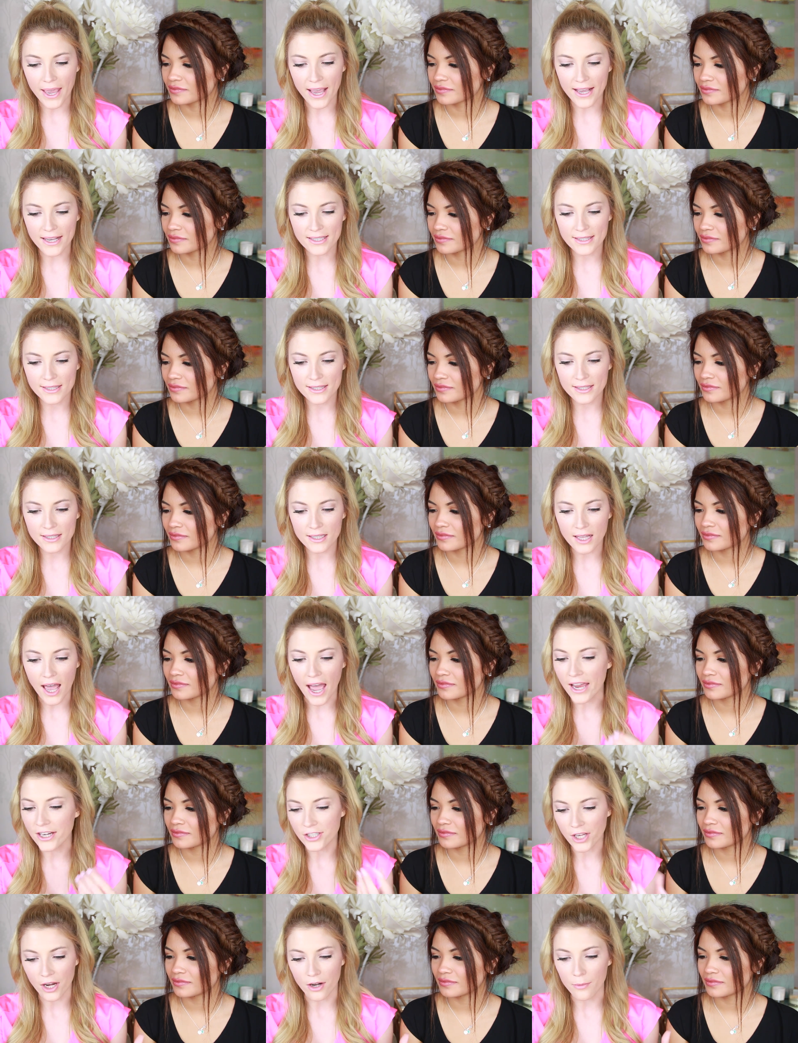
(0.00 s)
Speaker 1: Base
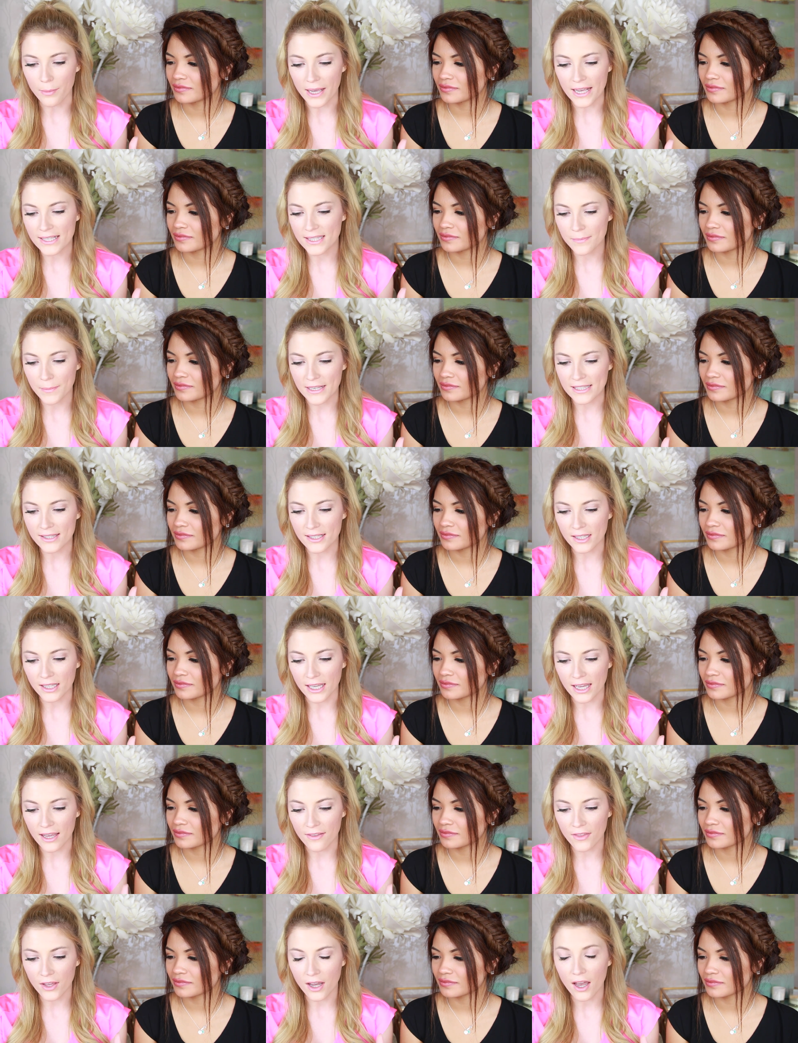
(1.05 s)
eyeshadow base,
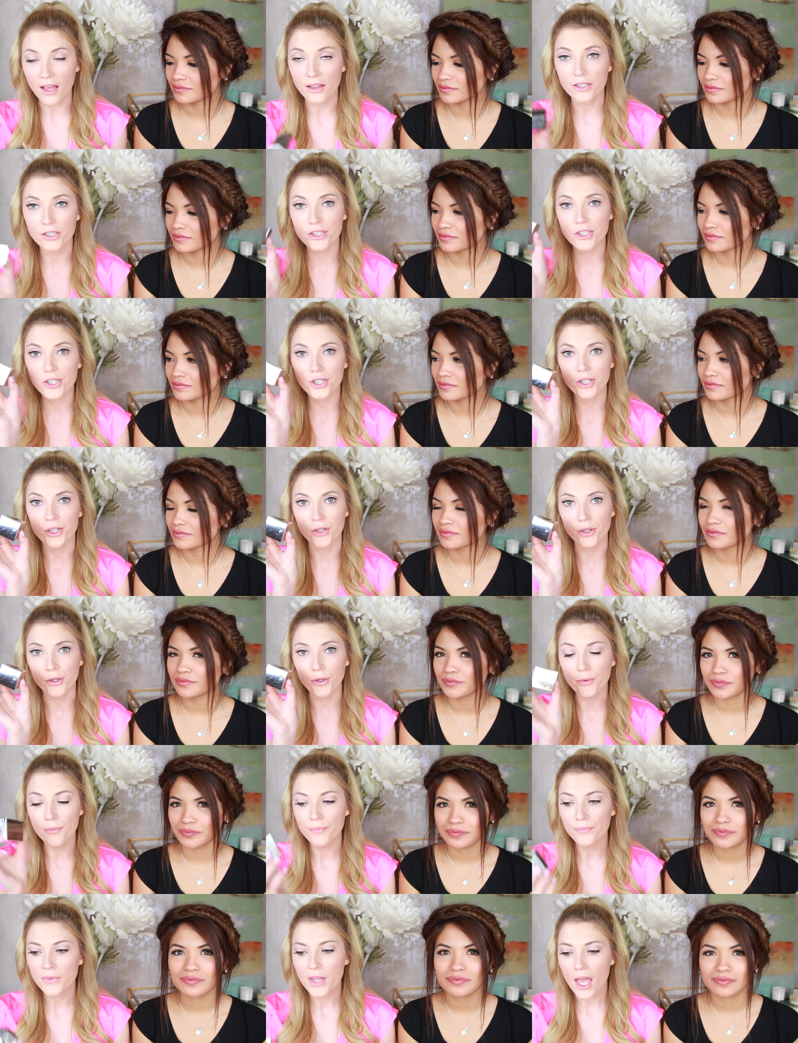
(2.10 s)
basically, in the color
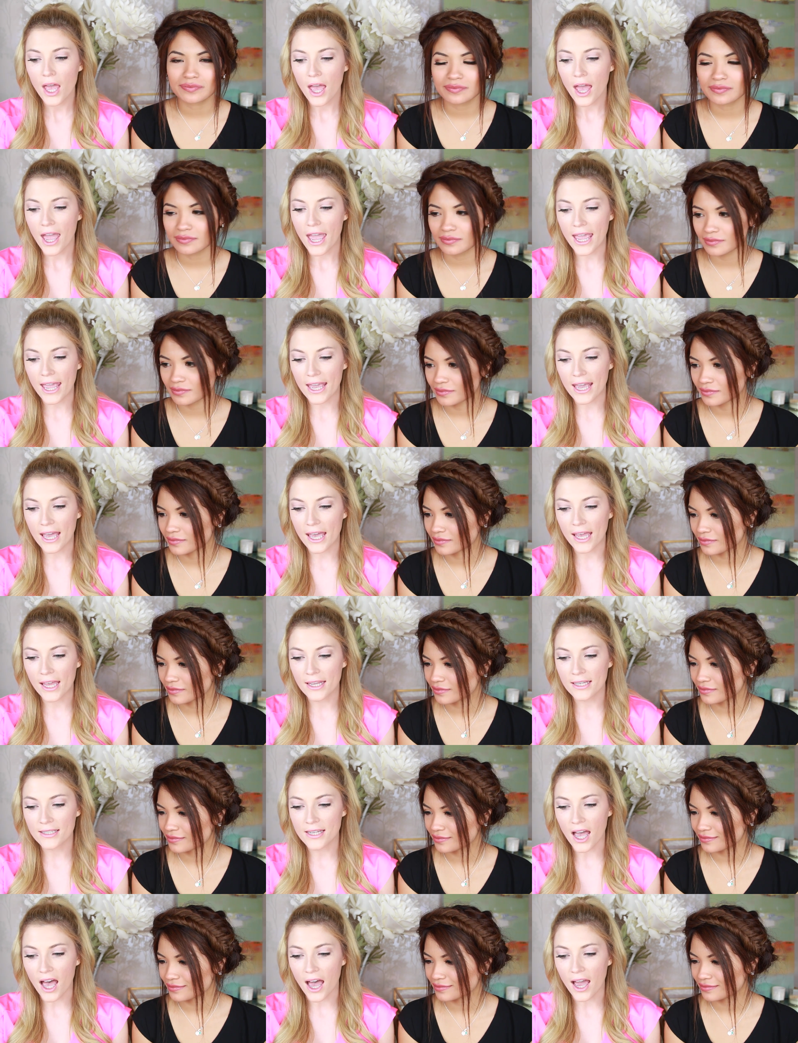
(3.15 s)
2.
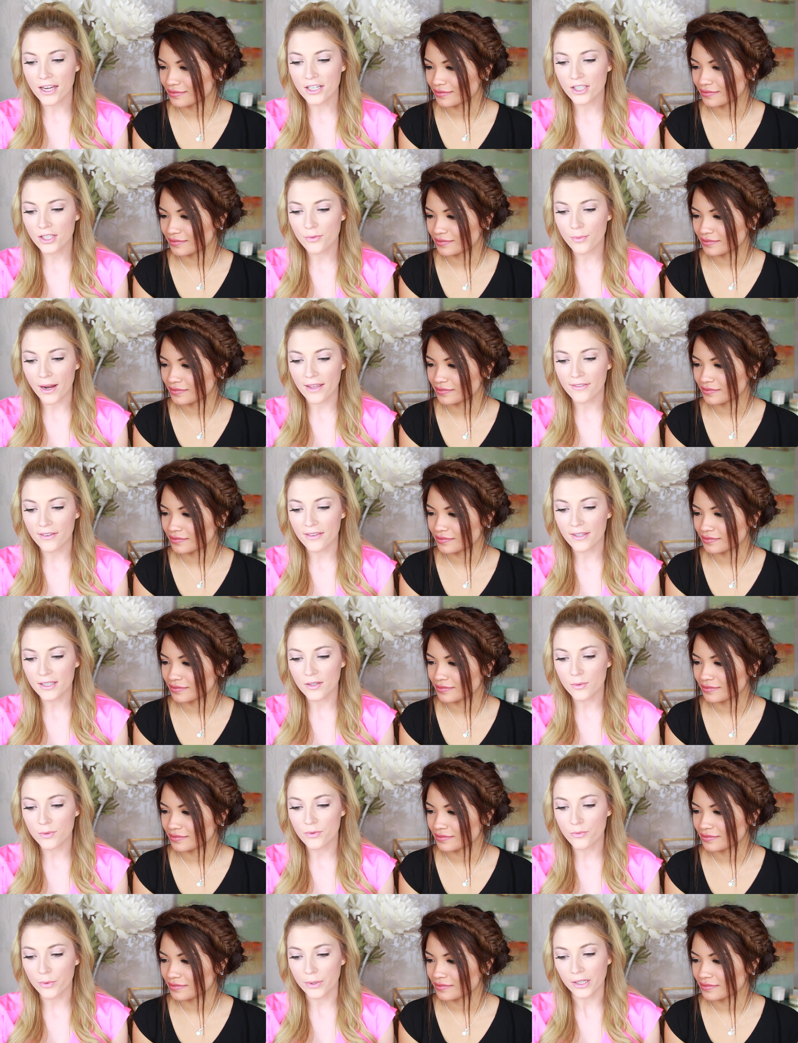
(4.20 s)
And I just read that
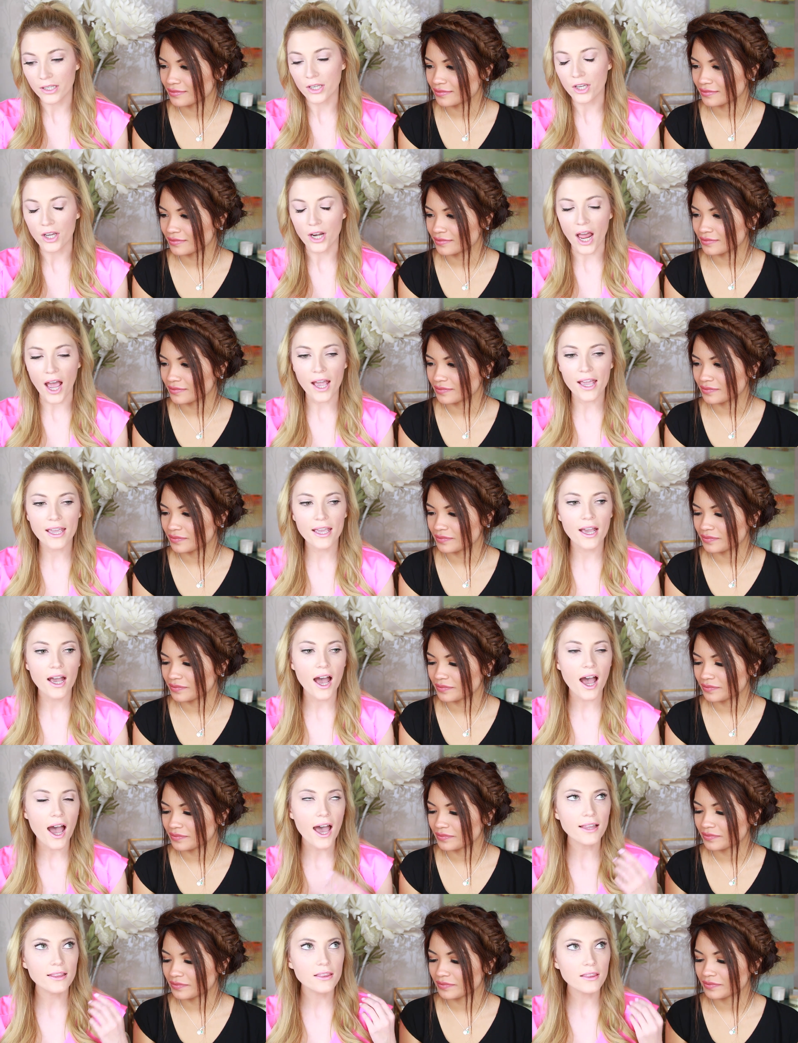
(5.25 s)
this was really good. I,
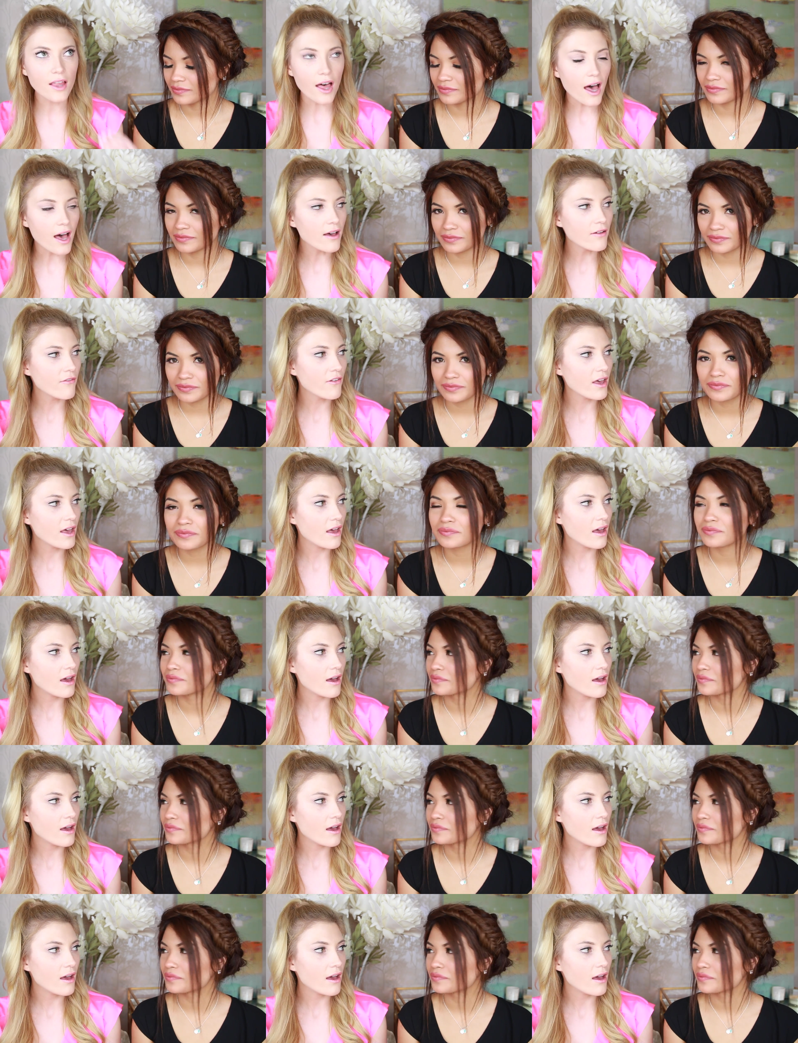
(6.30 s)
I love